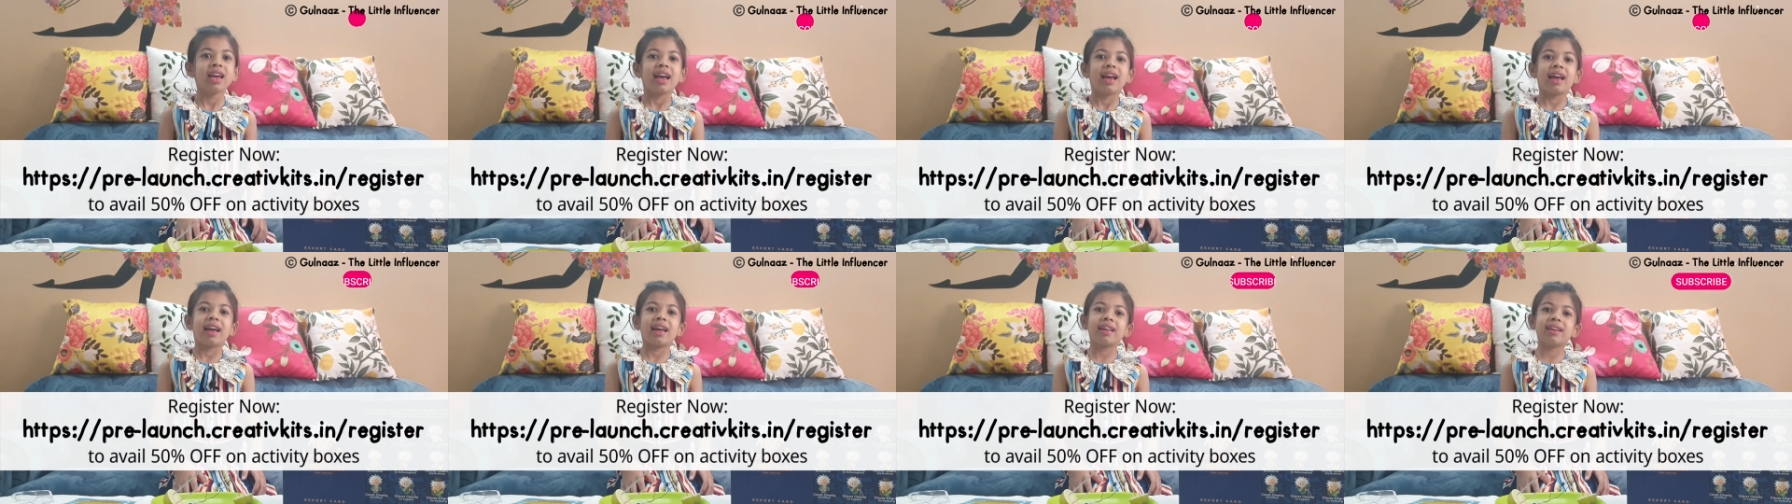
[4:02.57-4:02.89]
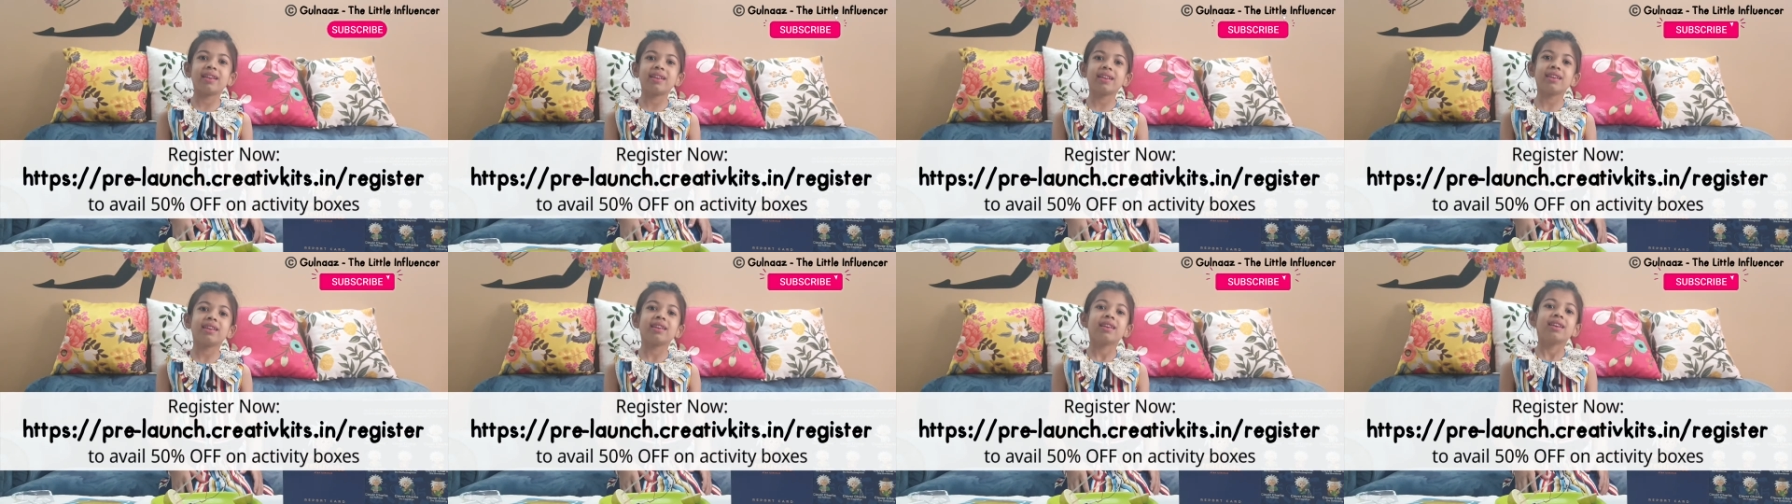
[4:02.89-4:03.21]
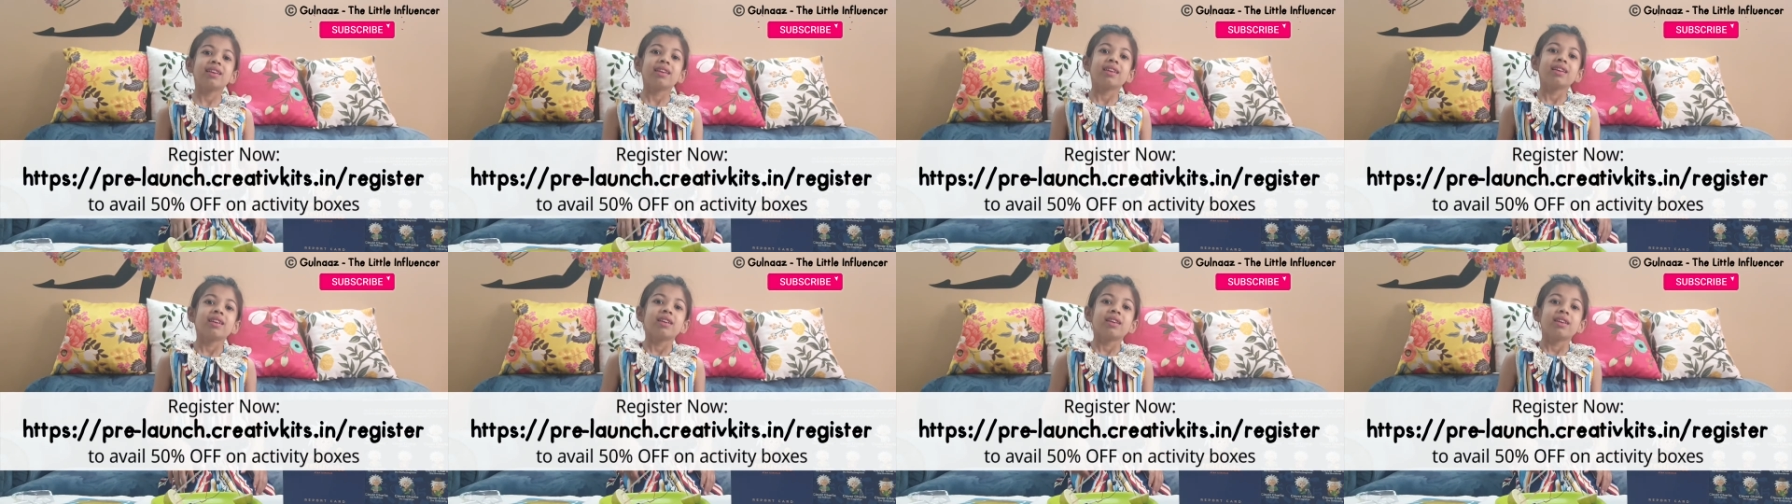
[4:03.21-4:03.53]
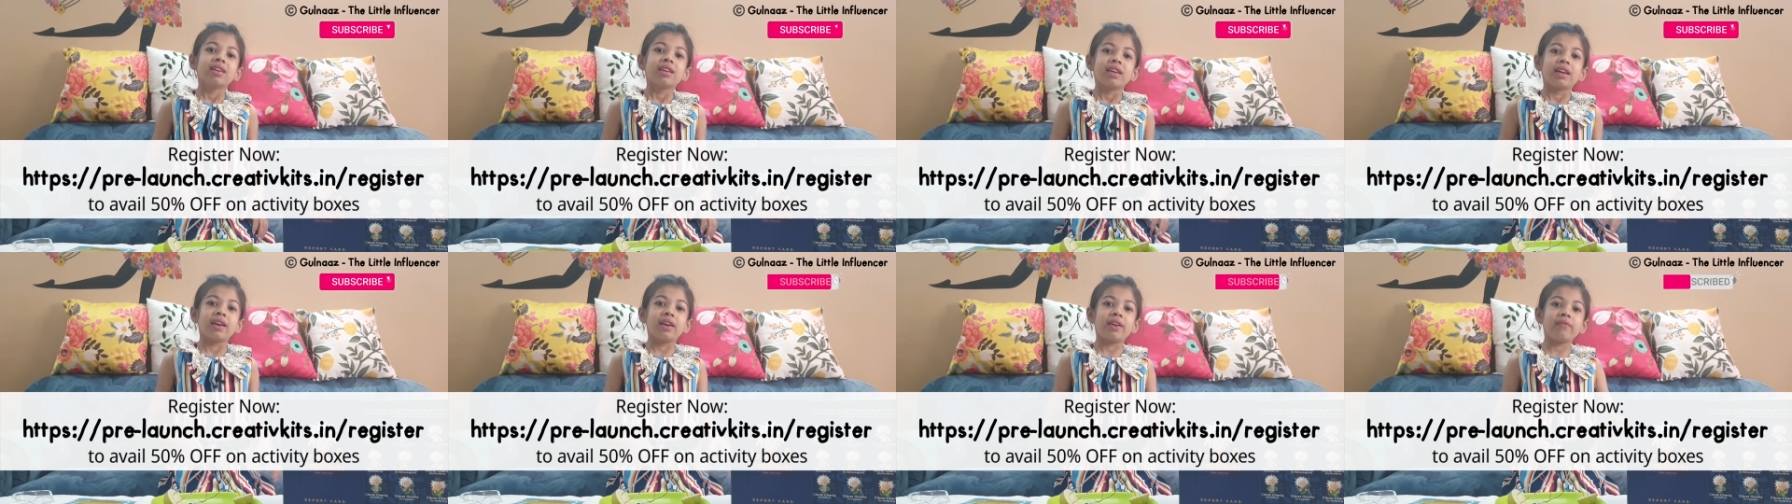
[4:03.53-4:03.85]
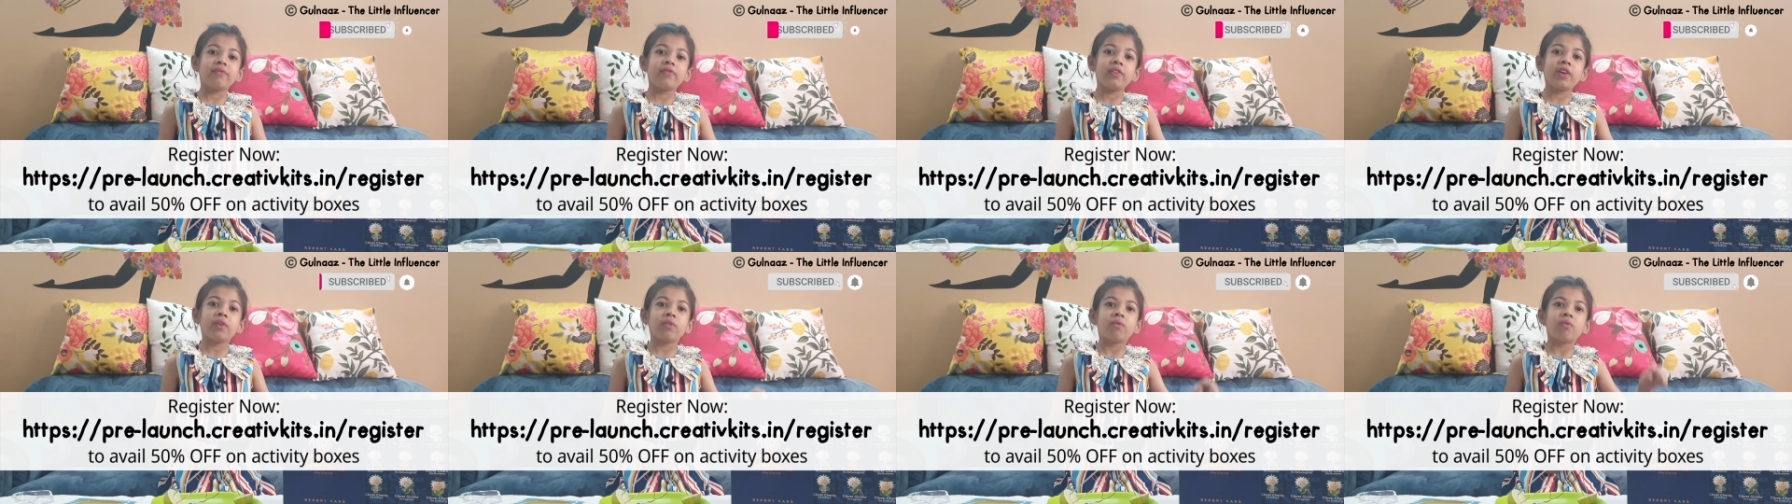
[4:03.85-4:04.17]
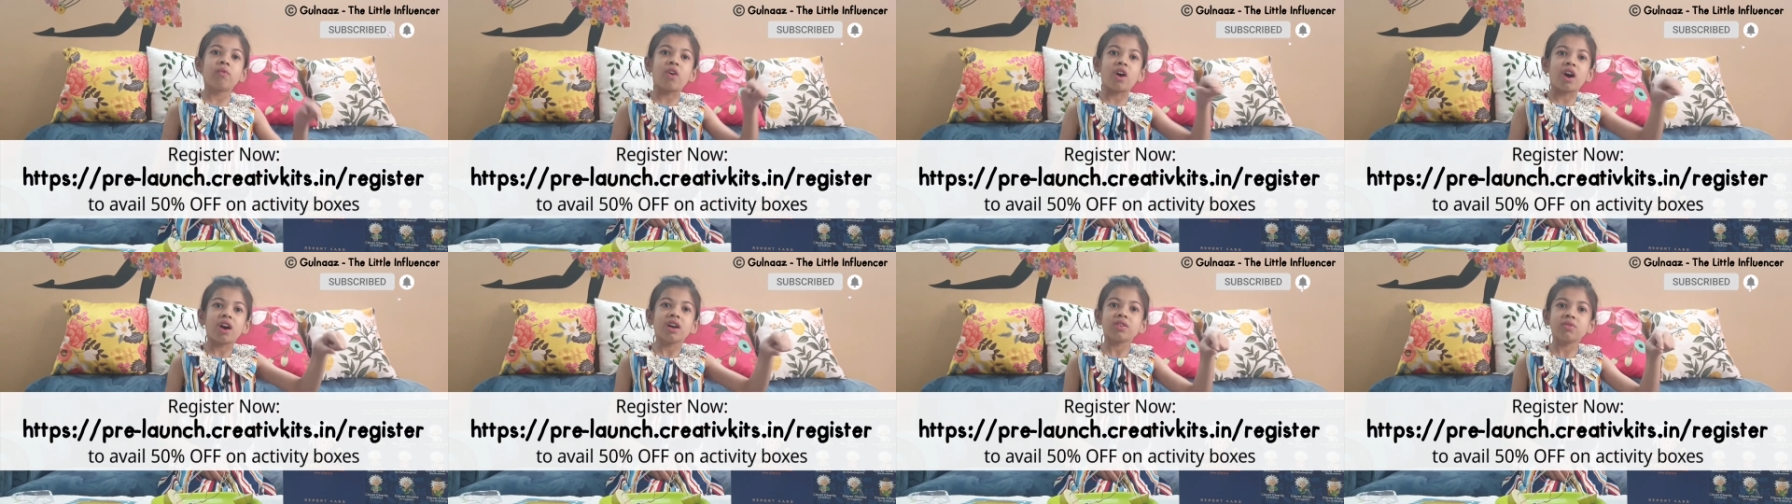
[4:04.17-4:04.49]
and if you
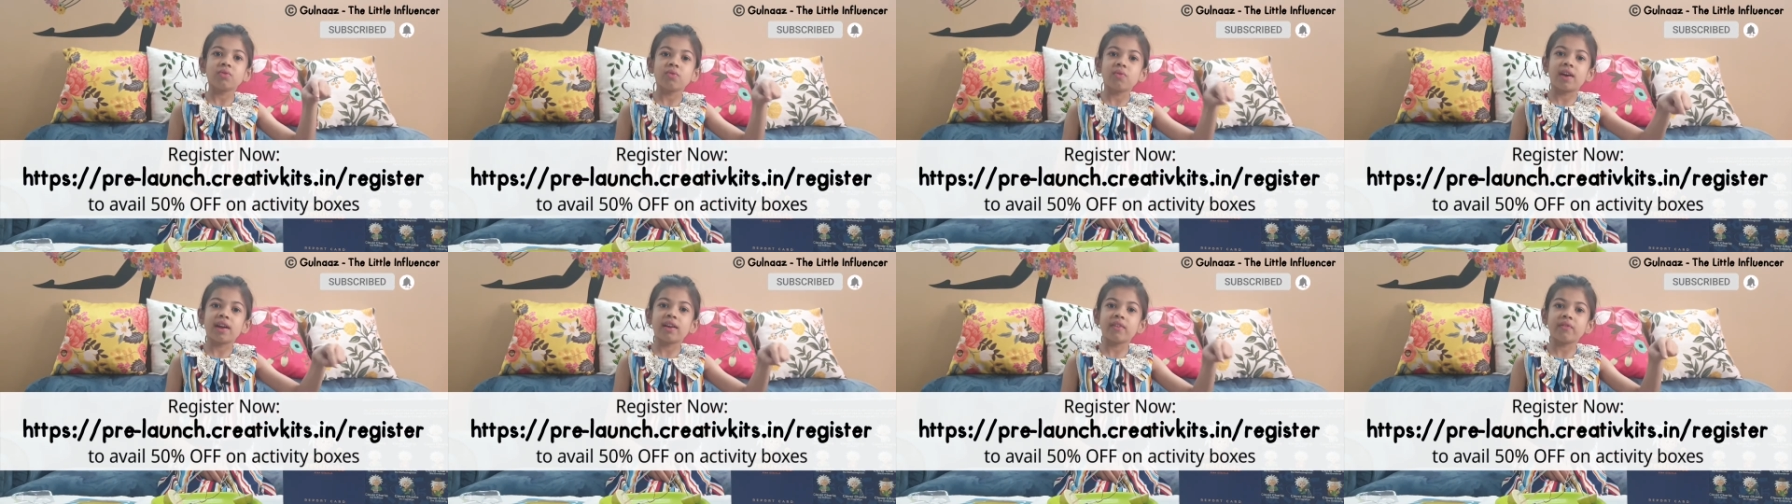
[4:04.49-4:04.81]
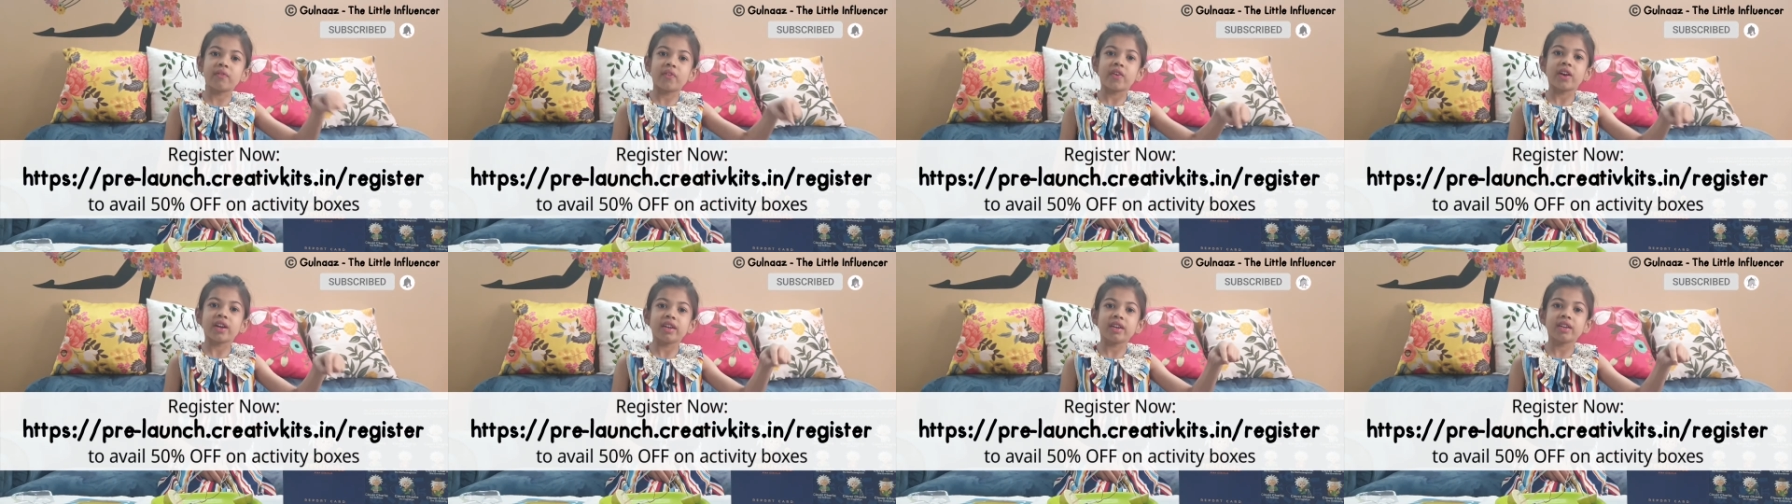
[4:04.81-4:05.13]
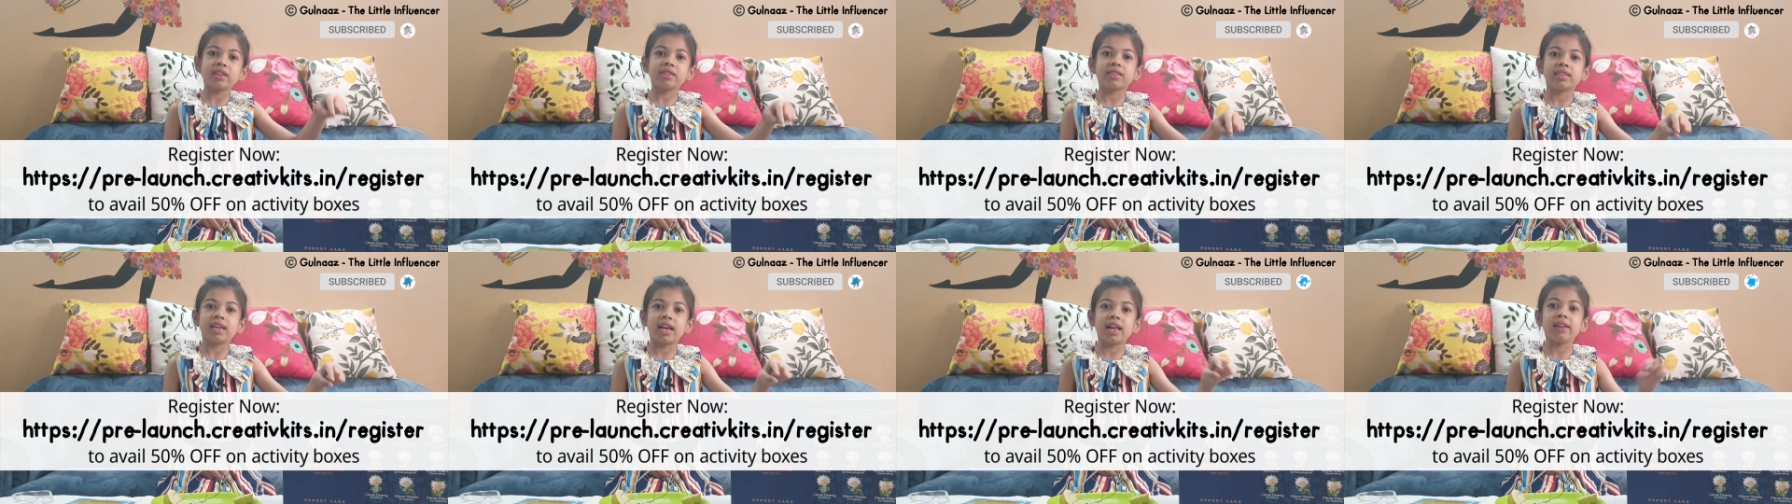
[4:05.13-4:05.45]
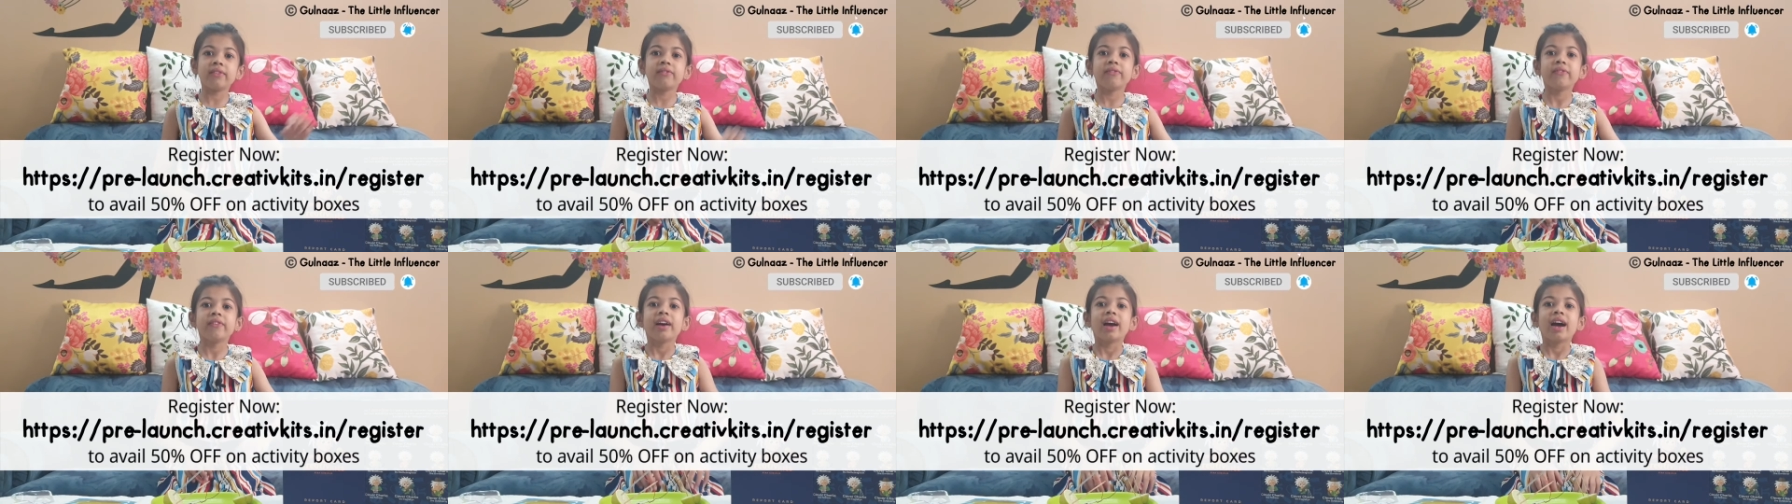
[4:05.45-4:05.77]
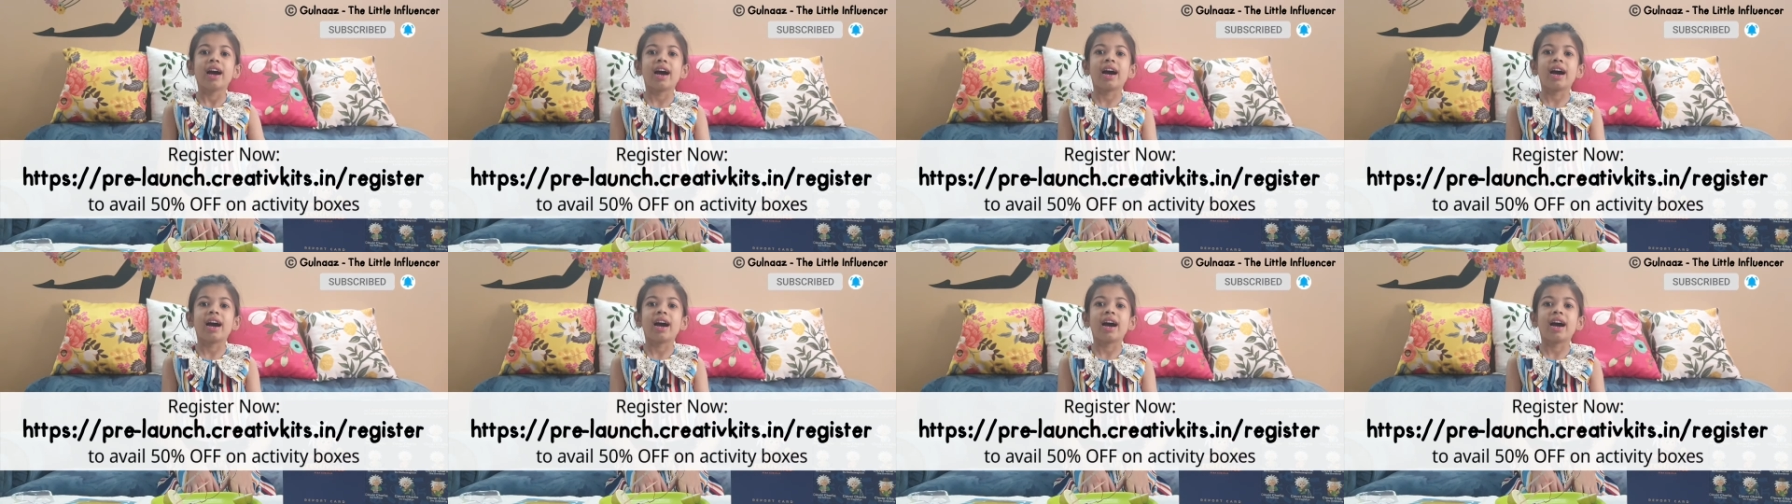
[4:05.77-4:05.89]
want one for yourself,